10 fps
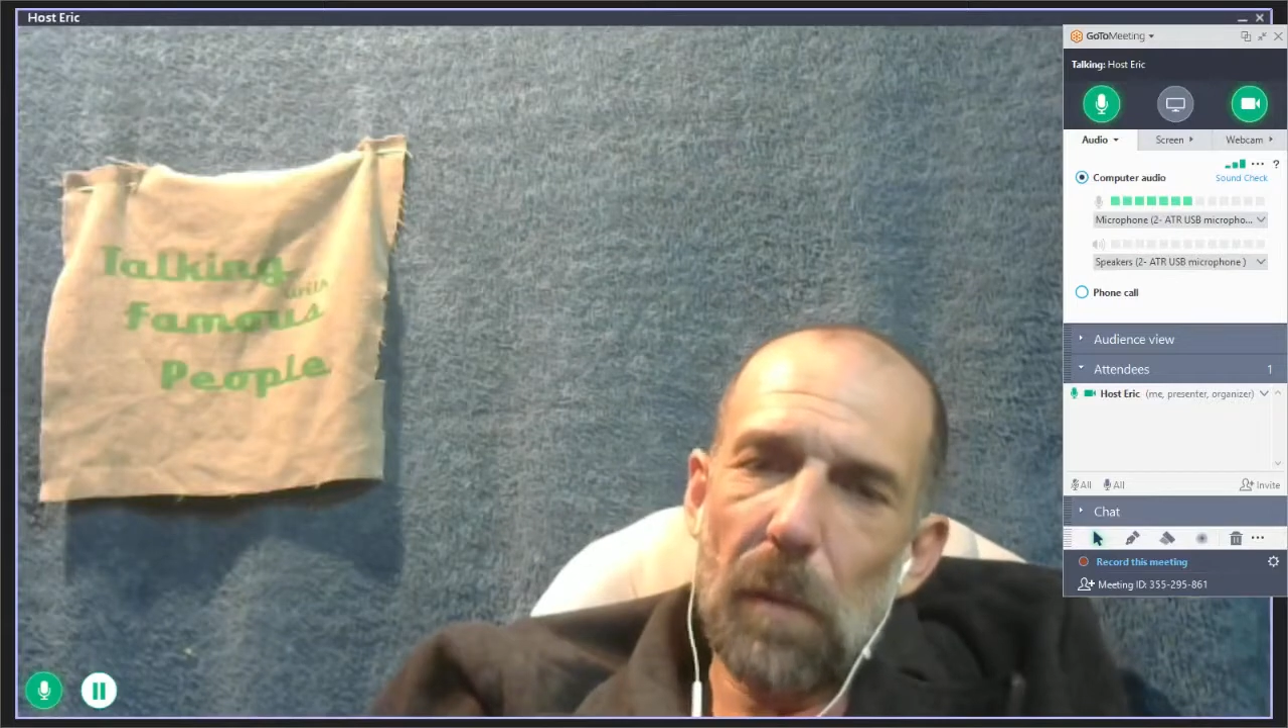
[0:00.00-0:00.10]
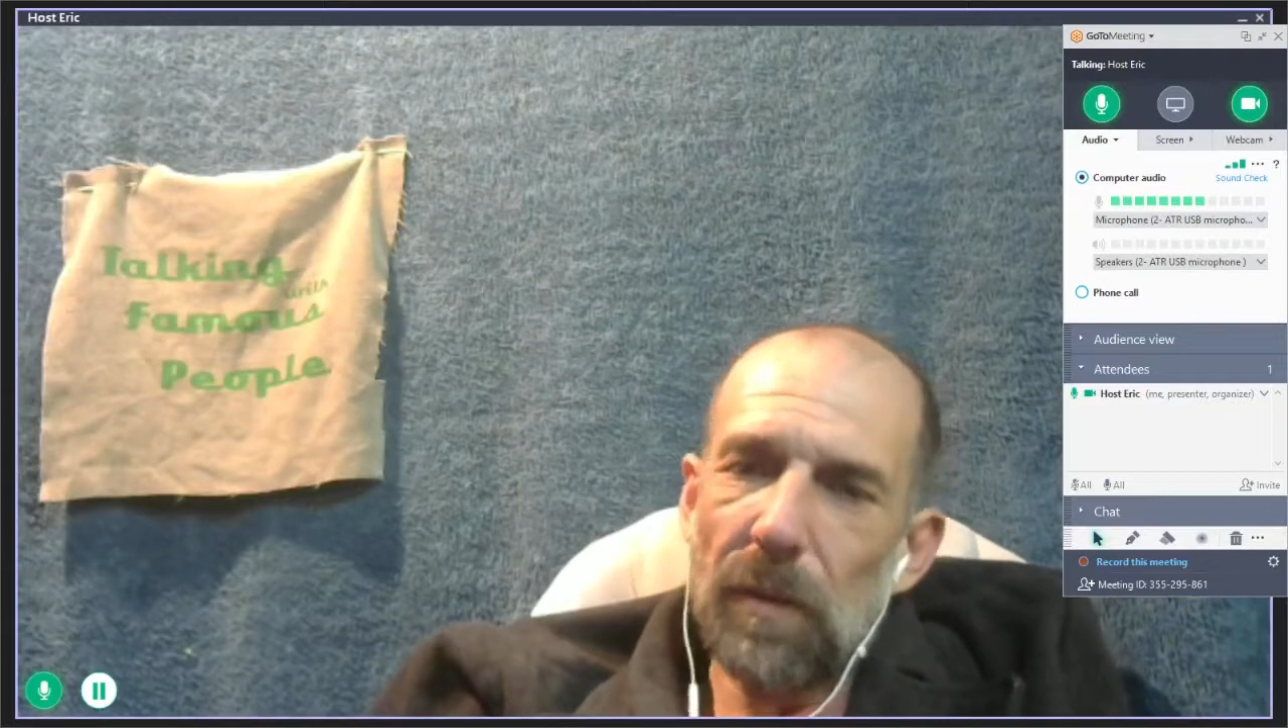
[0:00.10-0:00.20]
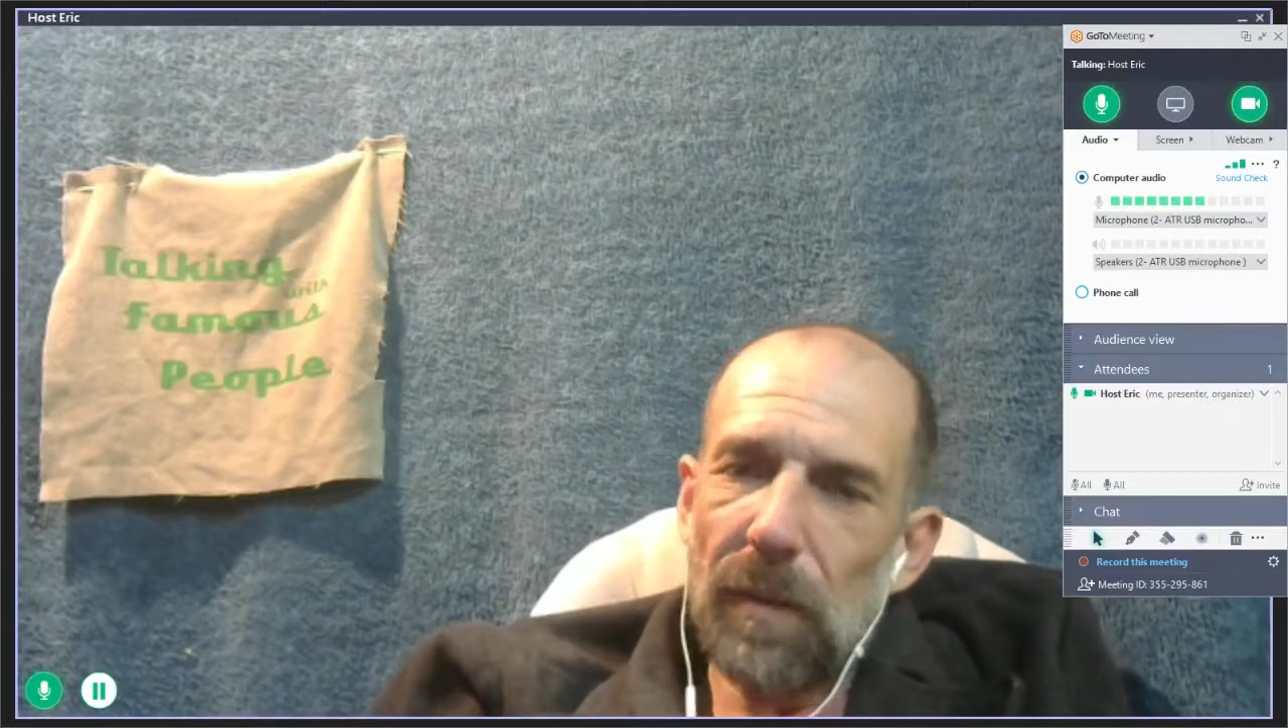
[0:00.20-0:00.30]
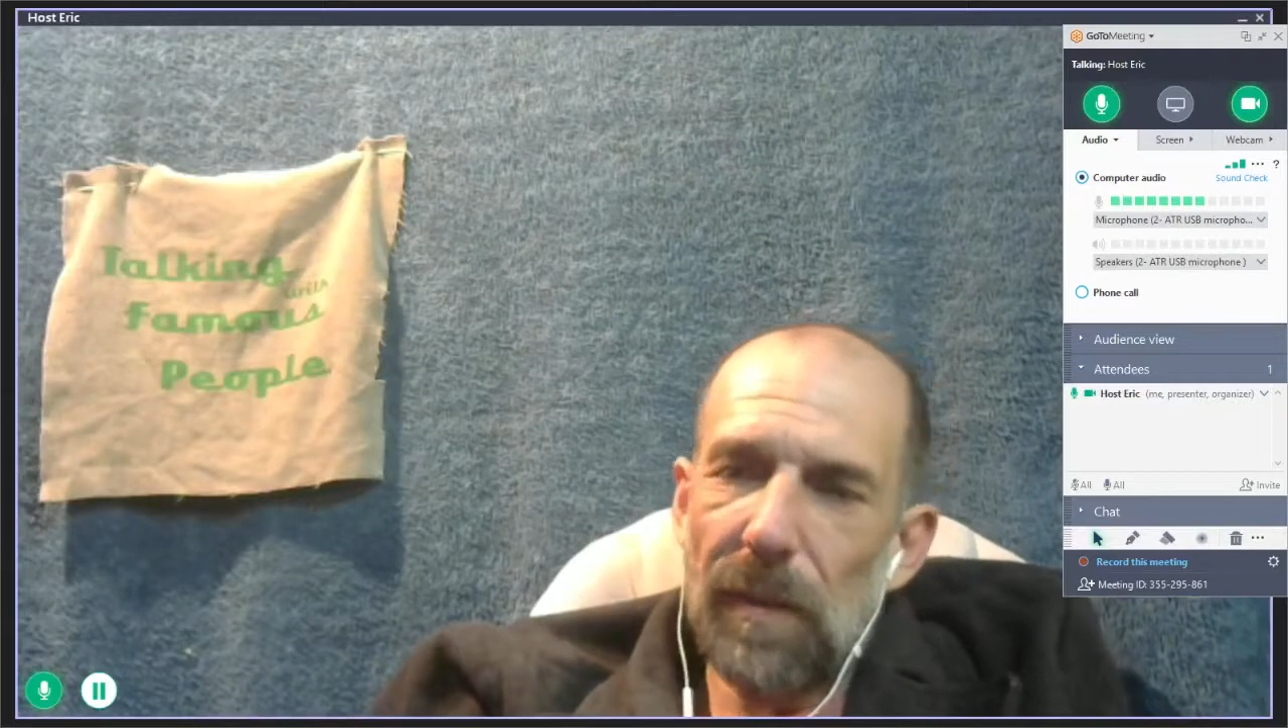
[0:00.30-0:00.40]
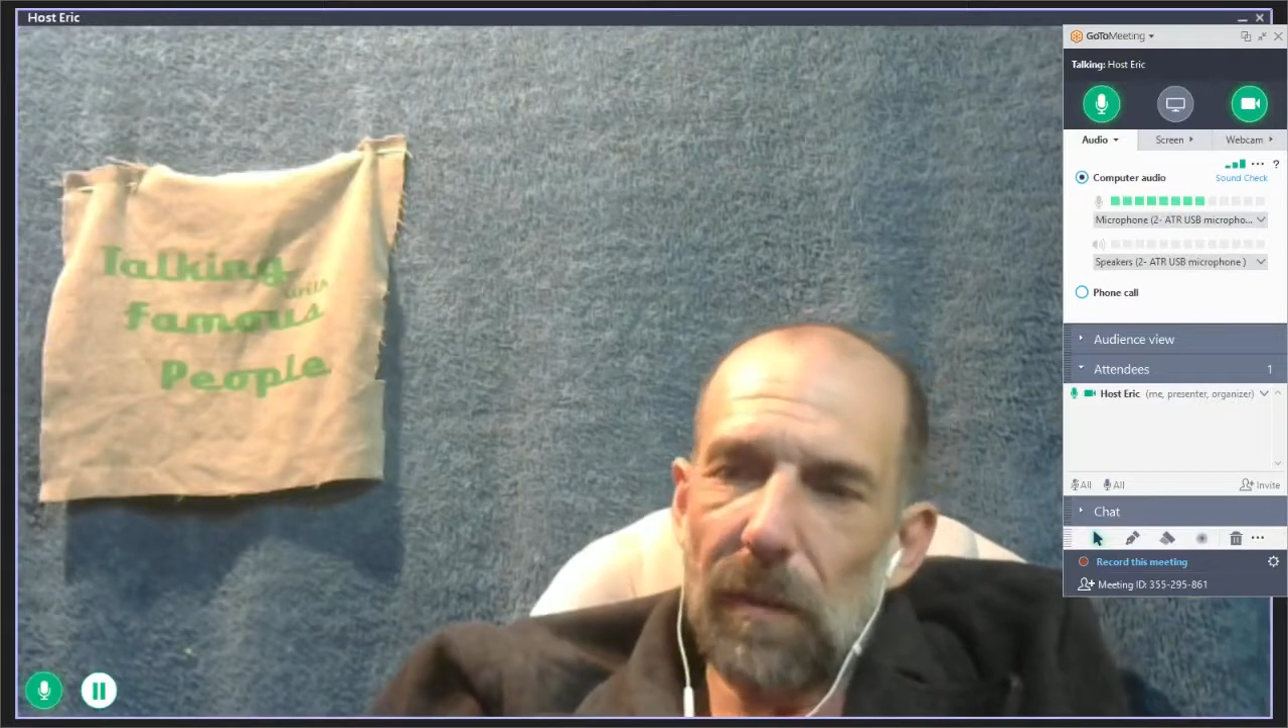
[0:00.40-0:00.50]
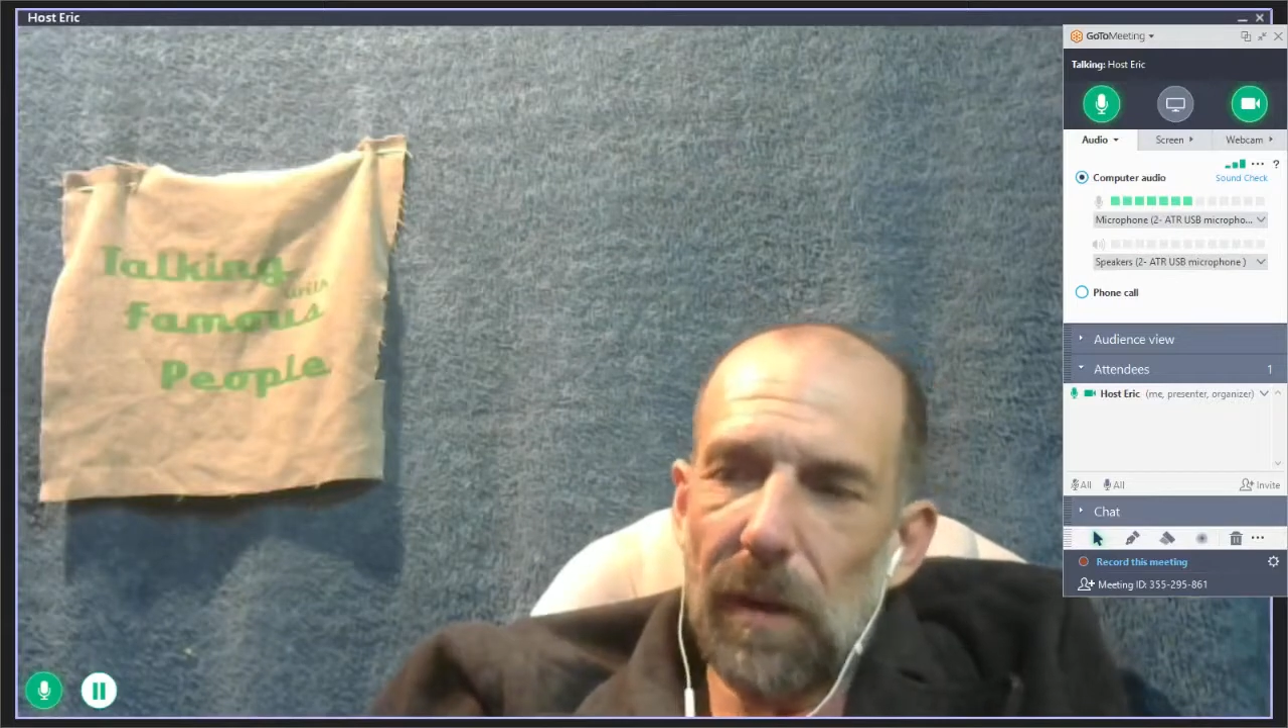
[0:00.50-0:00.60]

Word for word: most of,